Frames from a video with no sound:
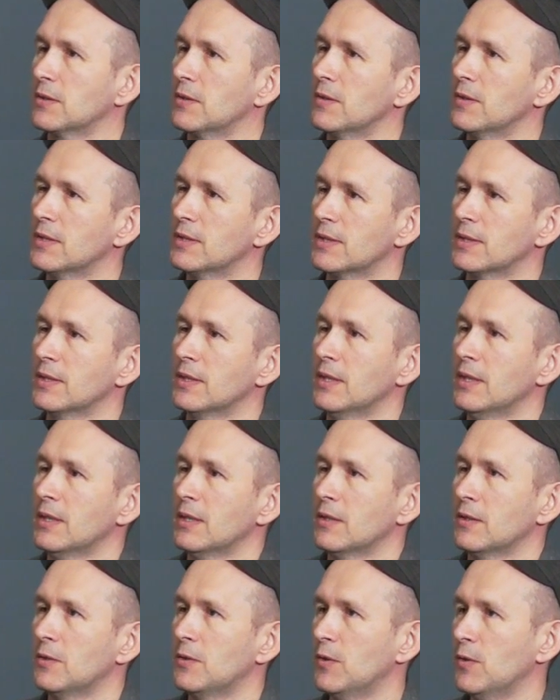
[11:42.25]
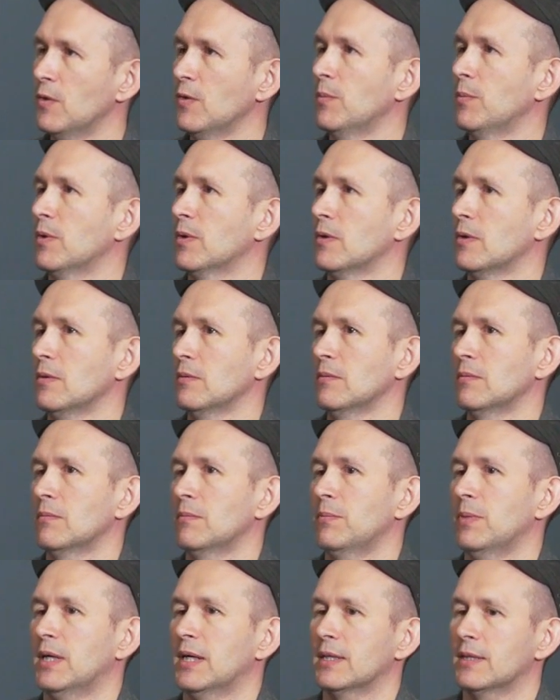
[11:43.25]
So it's doable,
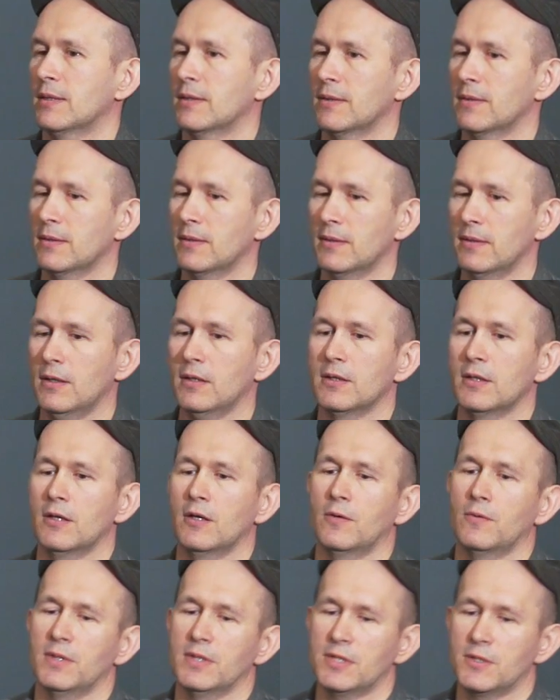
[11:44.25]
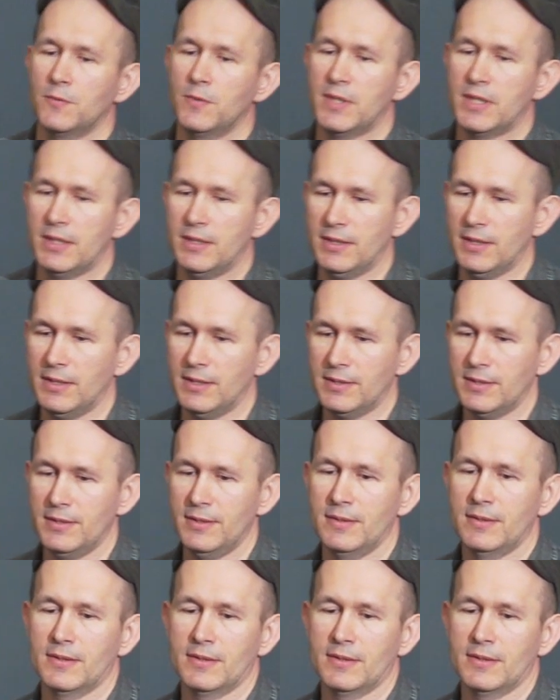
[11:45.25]
but not always quick and easy.